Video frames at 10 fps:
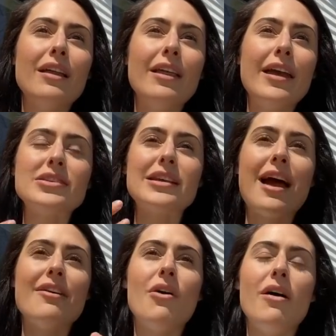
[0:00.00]
like just
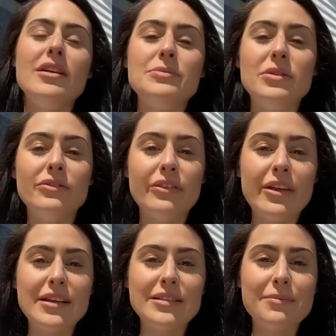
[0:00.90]
have all these beautiful
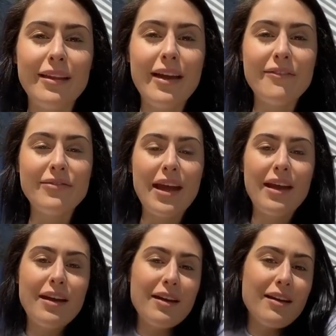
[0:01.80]
things in my life
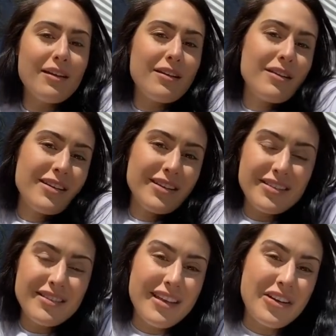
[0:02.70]
that
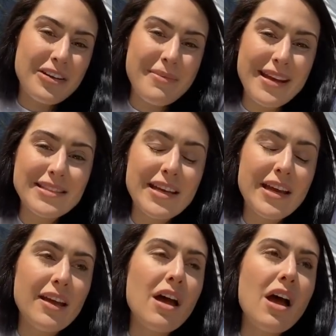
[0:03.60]
are amazing.